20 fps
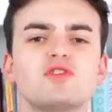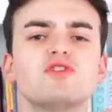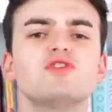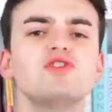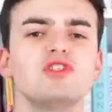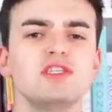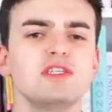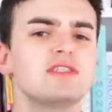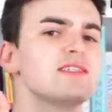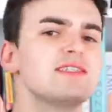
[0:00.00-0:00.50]

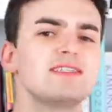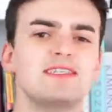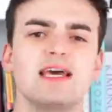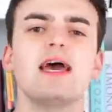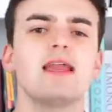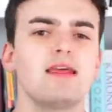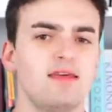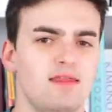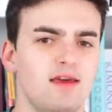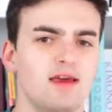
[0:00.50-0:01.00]
turn jeans into
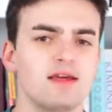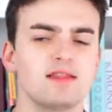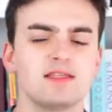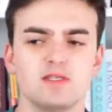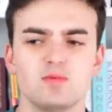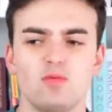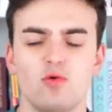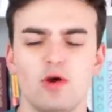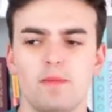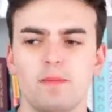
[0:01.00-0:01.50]
anything at
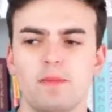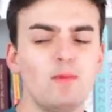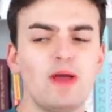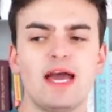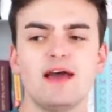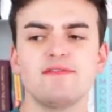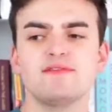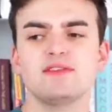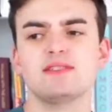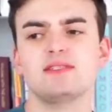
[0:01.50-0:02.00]
this point. We
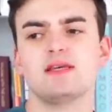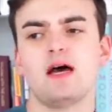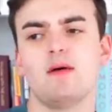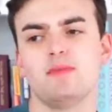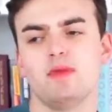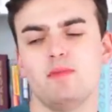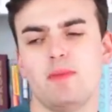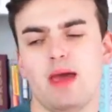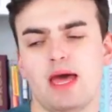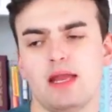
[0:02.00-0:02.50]
have to
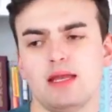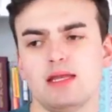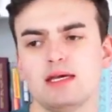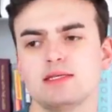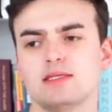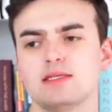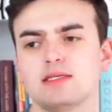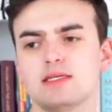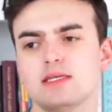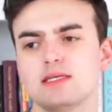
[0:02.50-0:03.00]
stop the
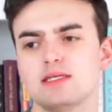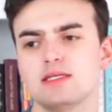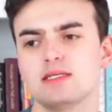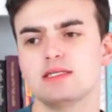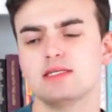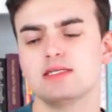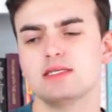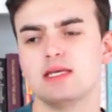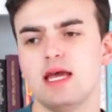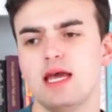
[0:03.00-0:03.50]
madness
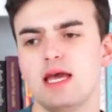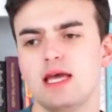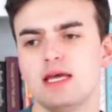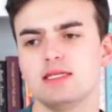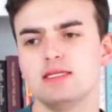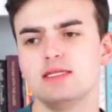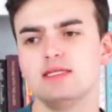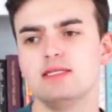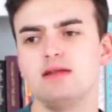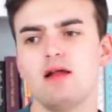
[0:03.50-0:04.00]
because
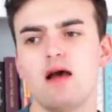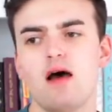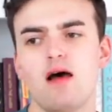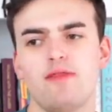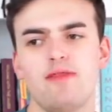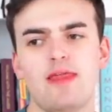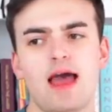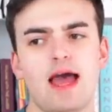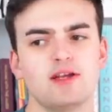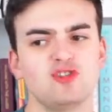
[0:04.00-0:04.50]
it's
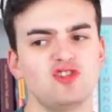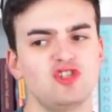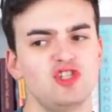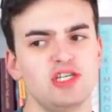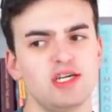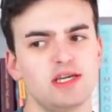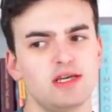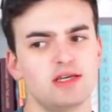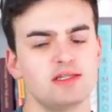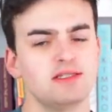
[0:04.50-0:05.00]
not that
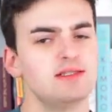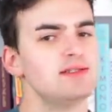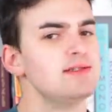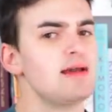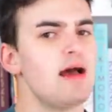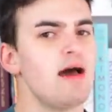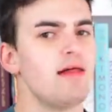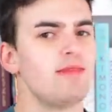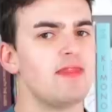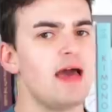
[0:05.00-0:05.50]
cheap. It's
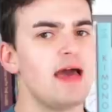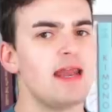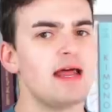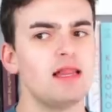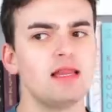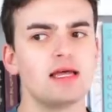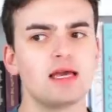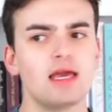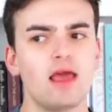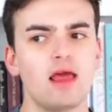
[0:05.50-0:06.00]
not that
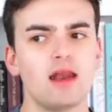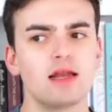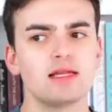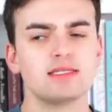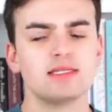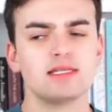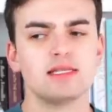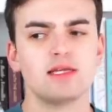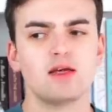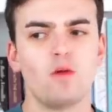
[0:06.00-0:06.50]
elegant.
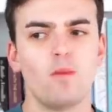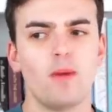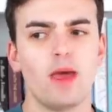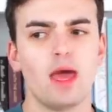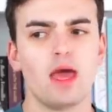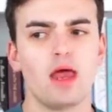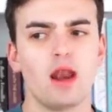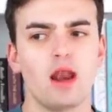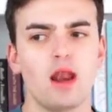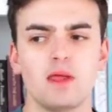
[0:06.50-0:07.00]
It's a little
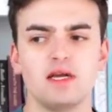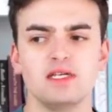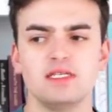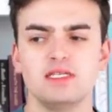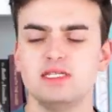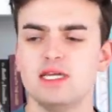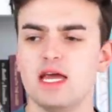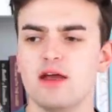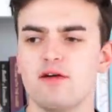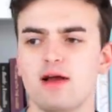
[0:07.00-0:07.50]

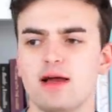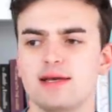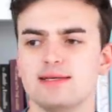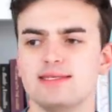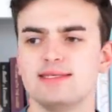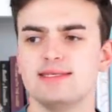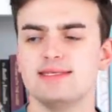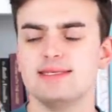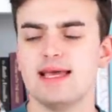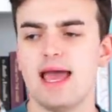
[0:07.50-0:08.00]
bit, dare I
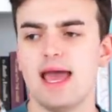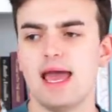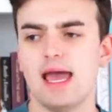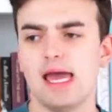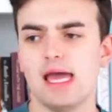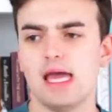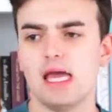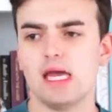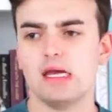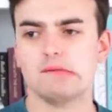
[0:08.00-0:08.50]

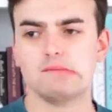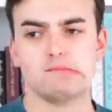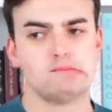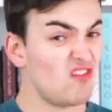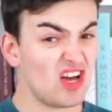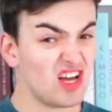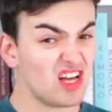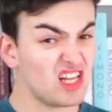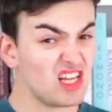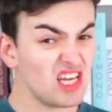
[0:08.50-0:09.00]
say,
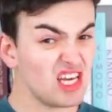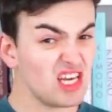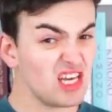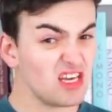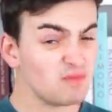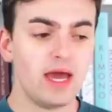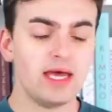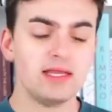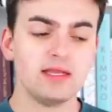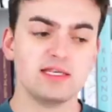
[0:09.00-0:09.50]
ugly.
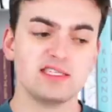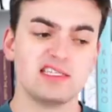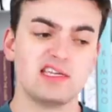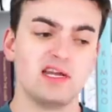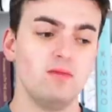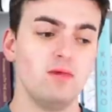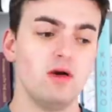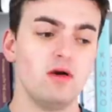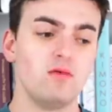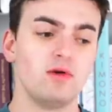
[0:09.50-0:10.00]
And listen,
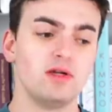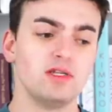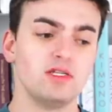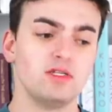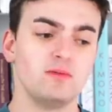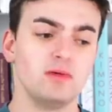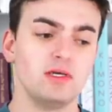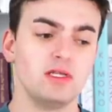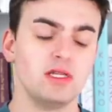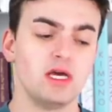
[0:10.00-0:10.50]
I'm not one
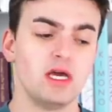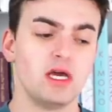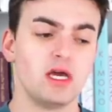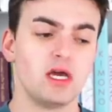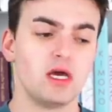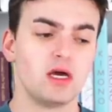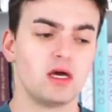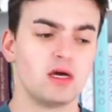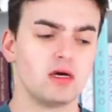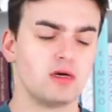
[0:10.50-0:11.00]
to be like,